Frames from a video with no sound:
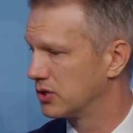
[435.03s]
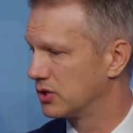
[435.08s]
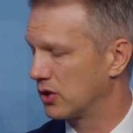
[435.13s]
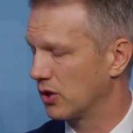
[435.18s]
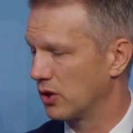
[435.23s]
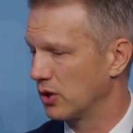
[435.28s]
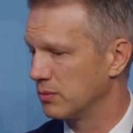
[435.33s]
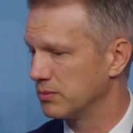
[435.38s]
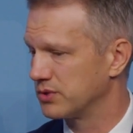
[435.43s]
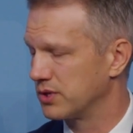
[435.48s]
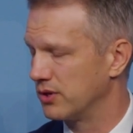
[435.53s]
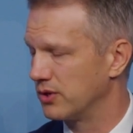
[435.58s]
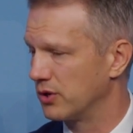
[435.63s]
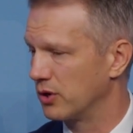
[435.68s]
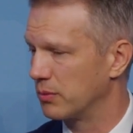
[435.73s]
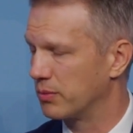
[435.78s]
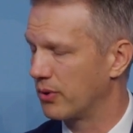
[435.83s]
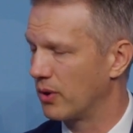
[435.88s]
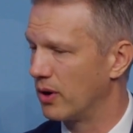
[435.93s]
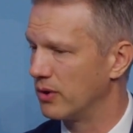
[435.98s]
terms and
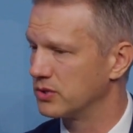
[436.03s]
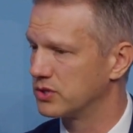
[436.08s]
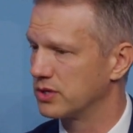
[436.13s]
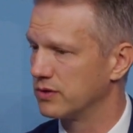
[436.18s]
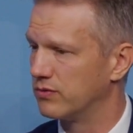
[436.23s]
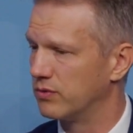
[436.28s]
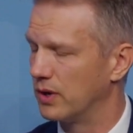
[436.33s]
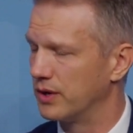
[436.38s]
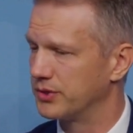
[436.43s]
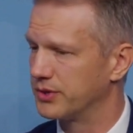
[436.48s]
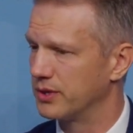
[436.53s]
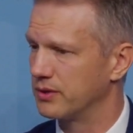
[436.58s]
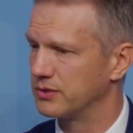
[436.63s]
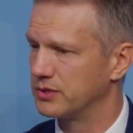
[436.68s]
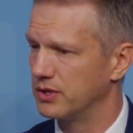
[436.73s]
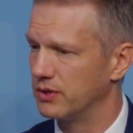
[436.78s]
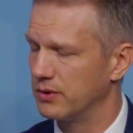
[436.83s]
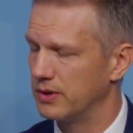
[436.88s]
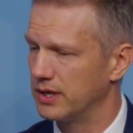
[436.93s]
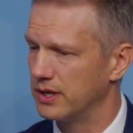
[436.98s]
their approach of what they're
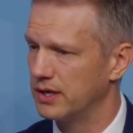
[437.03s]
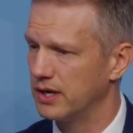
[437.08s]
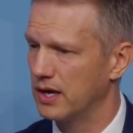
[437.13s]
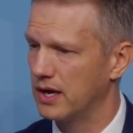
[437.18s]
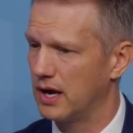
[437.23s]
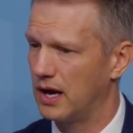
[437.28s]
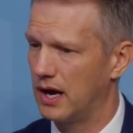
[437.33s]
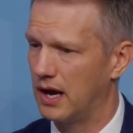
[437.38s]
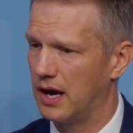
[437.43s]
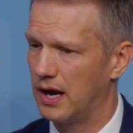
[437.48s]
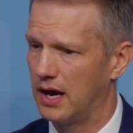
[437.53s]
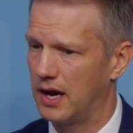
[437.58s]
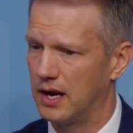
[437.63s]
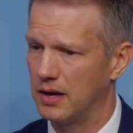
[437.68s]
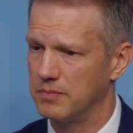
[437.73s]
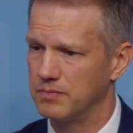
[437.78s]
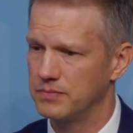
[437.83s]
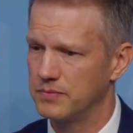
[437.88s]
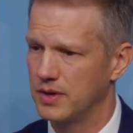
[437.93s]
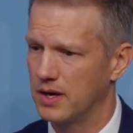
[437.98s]
doing,
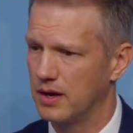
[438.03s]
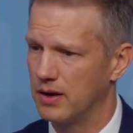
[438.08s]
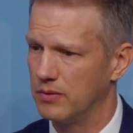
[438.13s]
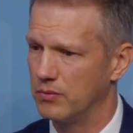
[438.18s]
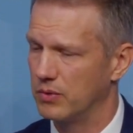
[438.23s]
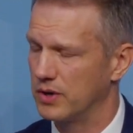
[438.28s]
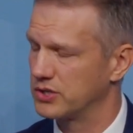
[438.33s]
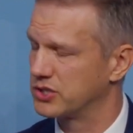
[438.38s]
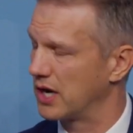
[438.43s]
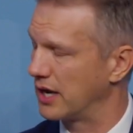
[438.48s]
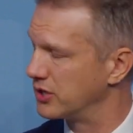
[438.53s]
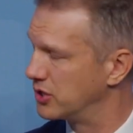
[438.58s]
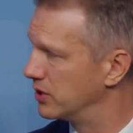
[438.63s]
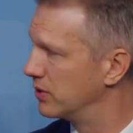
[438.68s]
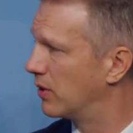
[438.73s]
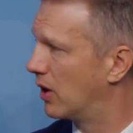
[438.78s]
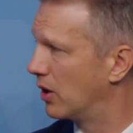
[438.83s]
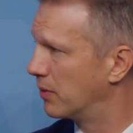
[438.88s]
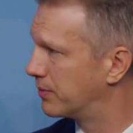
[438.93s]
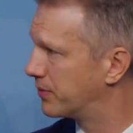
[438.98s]
and which I
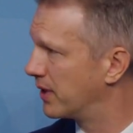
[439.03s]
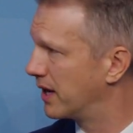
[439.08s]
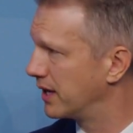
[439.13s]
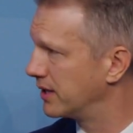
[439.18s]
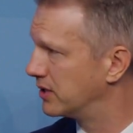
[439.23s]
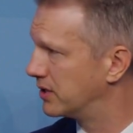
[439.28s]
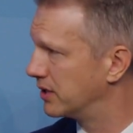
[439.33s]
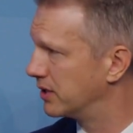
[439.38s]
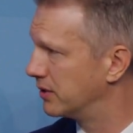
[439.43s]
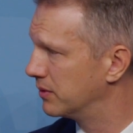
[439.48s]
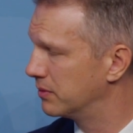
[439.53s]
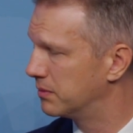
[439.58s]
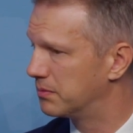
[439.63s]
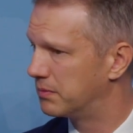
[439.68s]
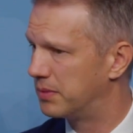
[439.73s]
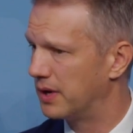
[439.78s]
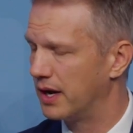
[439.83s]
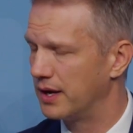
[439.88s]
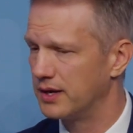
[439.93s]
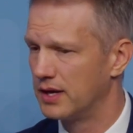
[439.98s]
do hope they do.
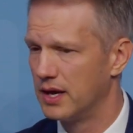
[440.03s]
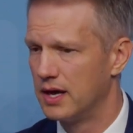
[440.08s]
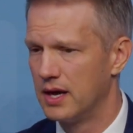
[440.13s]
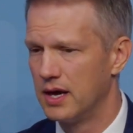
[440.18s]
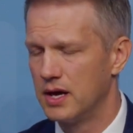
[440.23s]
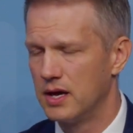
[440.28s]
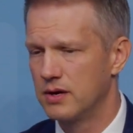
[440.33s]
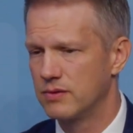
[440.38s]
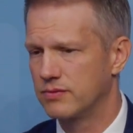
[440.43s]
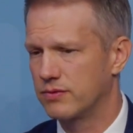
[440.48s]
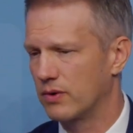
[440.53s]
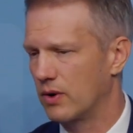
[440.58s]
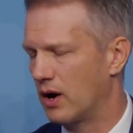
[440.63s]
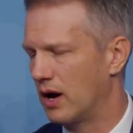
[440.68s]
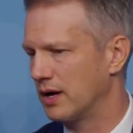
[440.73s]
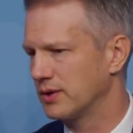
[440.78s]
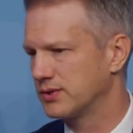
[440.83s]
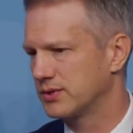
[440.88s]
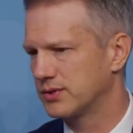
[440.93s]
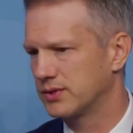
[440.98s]
But for
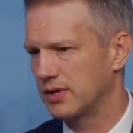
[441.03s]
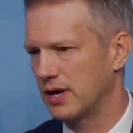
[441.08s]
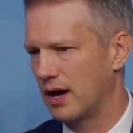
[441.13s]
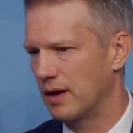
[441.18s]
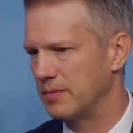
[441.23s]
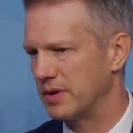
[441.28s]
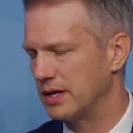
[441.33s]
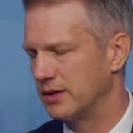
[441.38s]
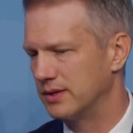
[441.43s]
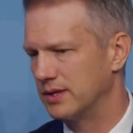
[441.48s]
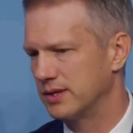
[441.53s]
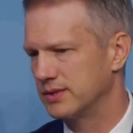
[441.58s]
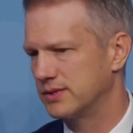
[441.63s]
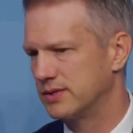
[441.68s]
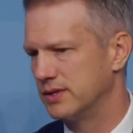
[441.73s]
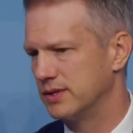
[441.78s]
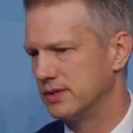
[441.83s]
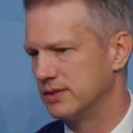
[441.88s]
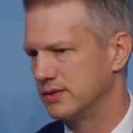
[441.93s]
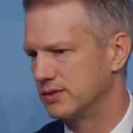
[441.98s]
us, I mean,
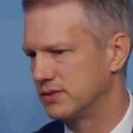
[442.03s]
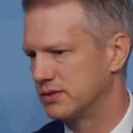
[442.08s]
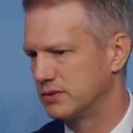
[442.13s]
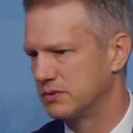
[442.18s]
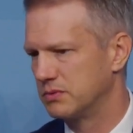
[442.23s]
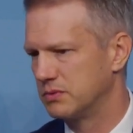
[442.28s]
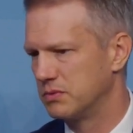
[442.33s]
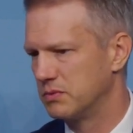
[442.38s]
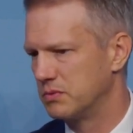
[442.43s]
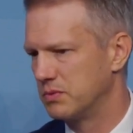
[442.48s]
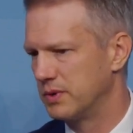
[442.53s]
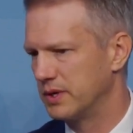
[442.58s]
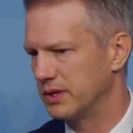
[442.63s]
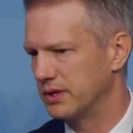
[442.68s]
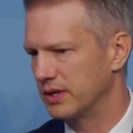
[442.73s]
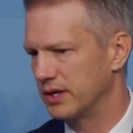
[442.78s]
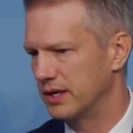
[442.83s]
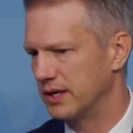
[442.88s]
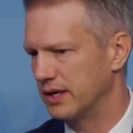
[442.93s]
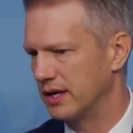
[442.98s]
this is
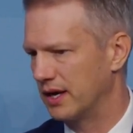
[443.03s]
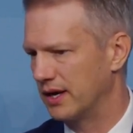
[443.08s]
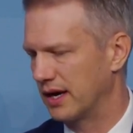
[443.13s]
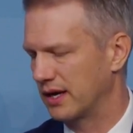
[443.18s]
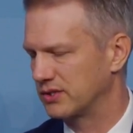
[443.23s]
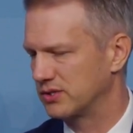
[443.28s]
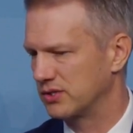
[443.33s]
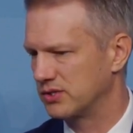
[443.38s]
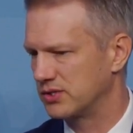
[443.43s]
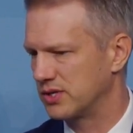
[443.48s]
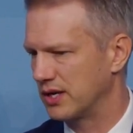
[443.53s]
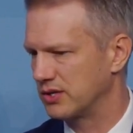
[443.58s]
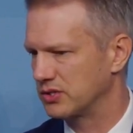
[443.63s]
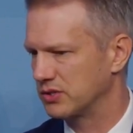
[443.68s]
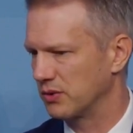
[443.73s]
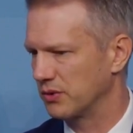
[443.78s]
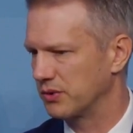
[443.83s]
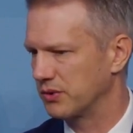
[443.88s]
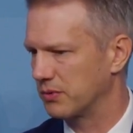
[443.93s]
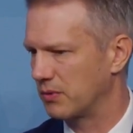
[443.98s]
really an
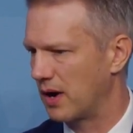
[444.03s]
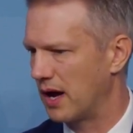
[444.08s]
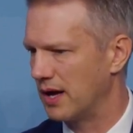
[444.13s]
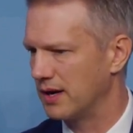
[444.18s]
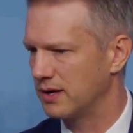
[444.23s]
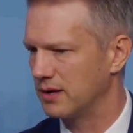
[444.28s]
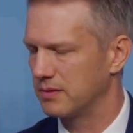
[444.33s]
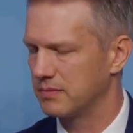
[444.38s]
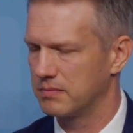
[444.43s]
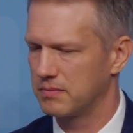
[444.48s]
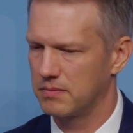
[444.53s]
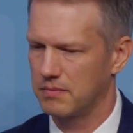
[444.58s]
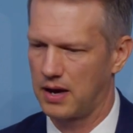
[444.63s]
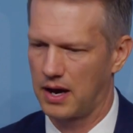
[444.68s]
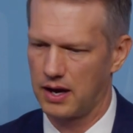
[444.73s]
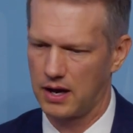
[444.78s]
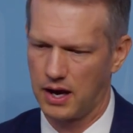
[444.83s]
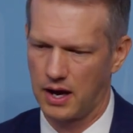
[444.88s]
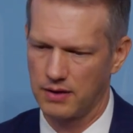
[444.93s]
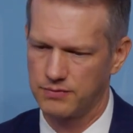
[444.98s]
existential threat.
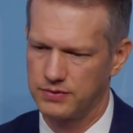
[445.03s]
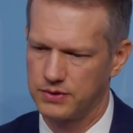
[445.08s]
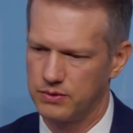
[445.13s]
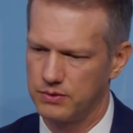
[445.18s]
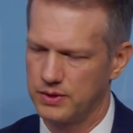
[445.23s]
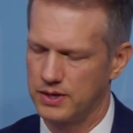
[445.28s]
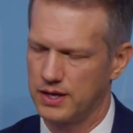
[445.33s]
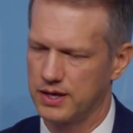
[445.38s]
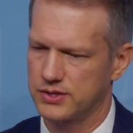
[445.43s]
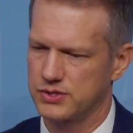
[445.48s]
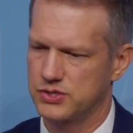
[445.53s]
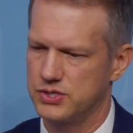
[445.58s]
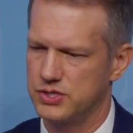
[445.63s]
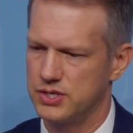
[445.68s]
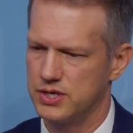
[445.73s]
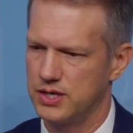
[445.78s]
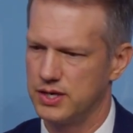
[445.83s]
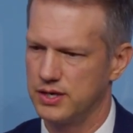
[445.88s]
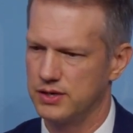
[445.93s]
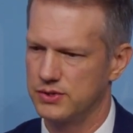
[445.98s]
I view
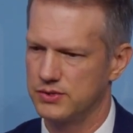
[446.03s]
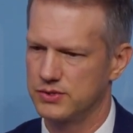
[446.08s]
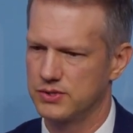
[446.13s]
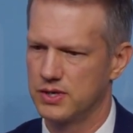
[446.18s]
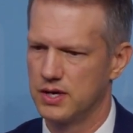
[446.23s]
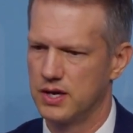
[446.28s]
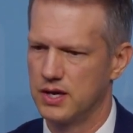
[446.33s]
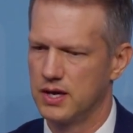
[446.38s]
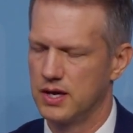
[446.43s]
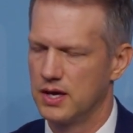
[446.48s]
ESG as